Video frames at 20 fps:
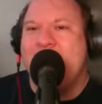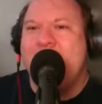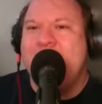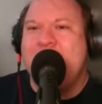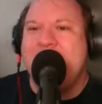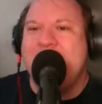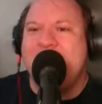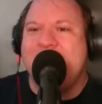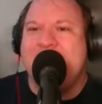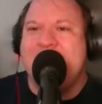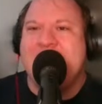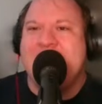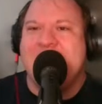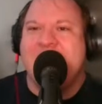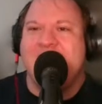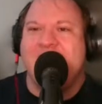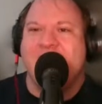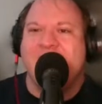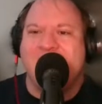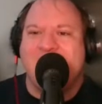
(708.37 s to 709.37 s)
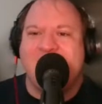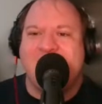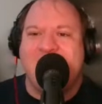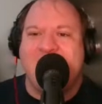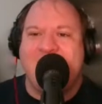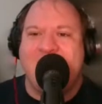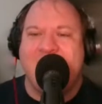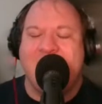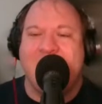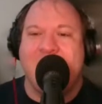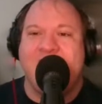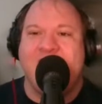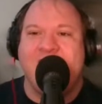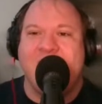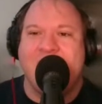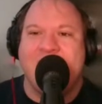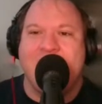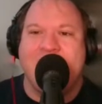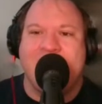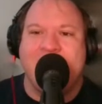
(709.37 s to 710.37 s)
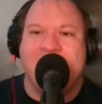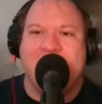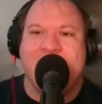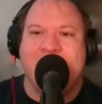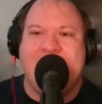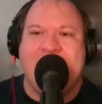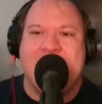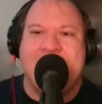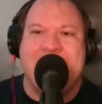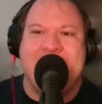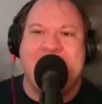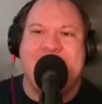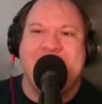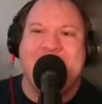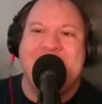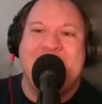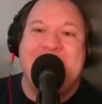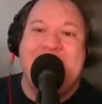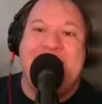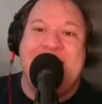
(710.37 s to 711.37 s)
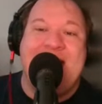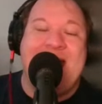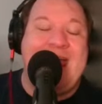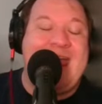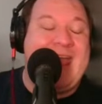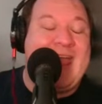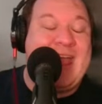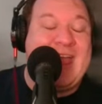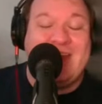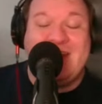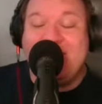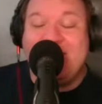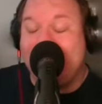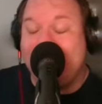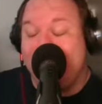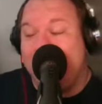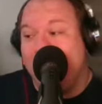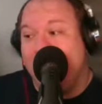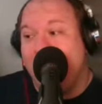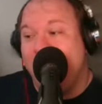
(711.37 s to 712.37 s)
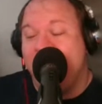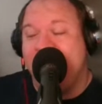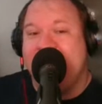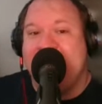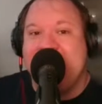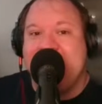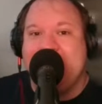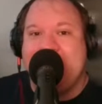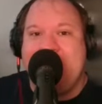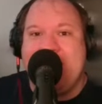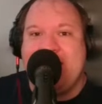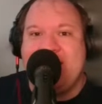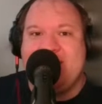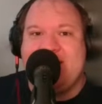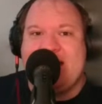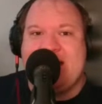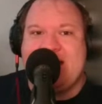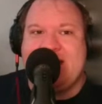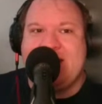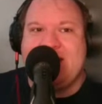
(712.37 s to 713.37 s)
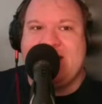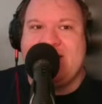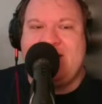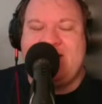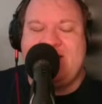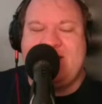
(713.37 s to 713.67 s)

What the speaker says: Who do you think you're shooting off your yap at?" And this blows Johnny's mind because, like,